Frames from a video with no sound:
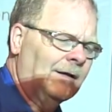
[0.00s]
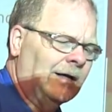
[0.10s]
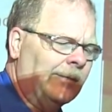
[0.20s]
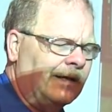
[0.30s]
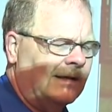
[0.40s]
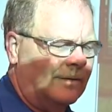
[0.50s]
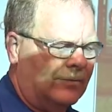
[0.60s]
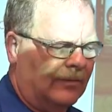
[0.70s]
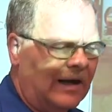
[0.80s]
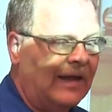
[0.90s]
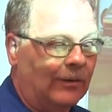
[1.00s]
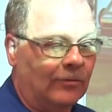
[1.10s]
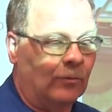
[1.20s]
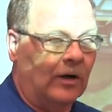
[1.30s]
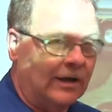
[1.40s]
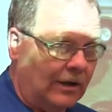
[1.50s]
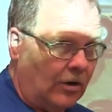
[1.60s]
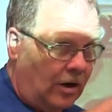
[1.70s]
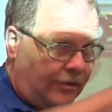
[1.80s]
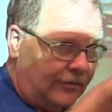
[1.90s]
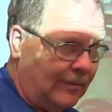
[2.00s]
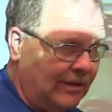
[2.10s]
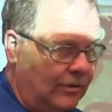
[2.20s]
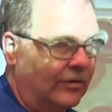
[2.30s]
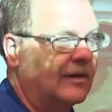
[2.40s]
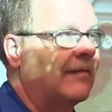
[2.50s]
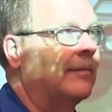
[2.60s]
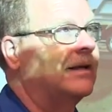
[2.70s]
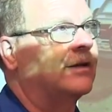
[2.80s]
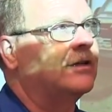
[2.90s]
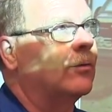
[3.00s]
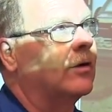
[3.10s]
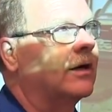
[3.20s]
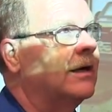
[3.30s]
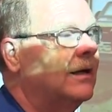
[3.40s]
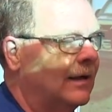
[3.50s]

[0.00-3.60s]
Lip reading: guy that was working across from me doing drivability work,